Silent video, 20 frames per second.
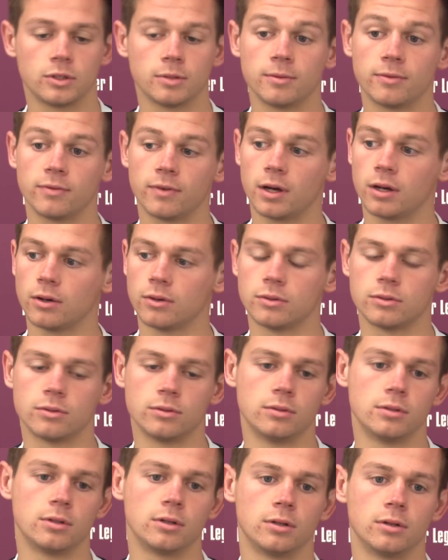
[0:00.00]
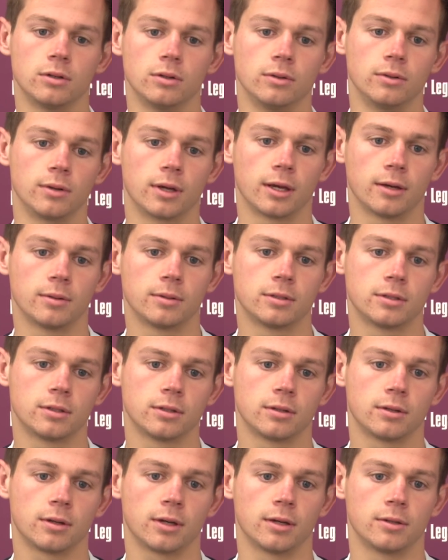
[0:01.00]
To be fair, it was all kept
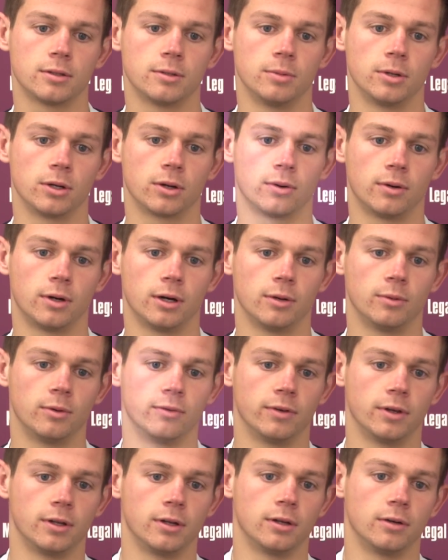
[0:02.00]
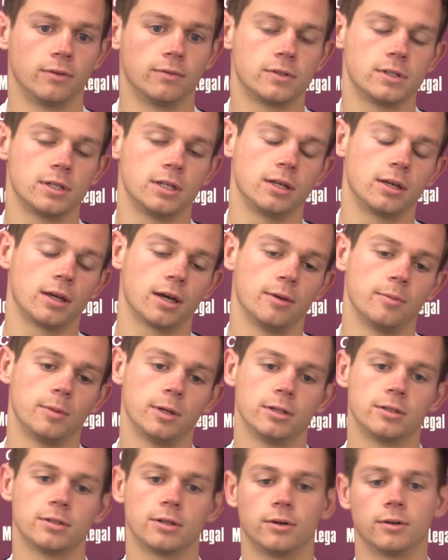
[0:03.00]
a bit quiet within. Obviously, he came
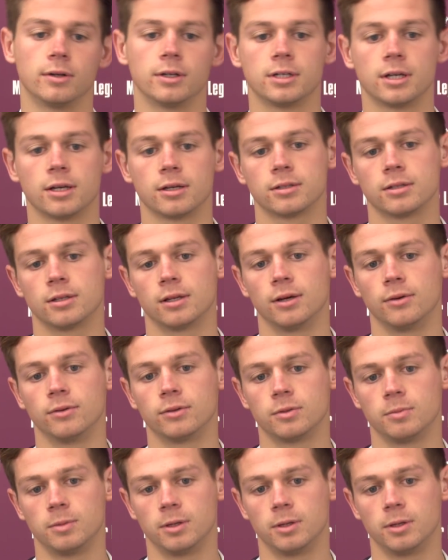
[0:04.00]
in and told us yesterday, which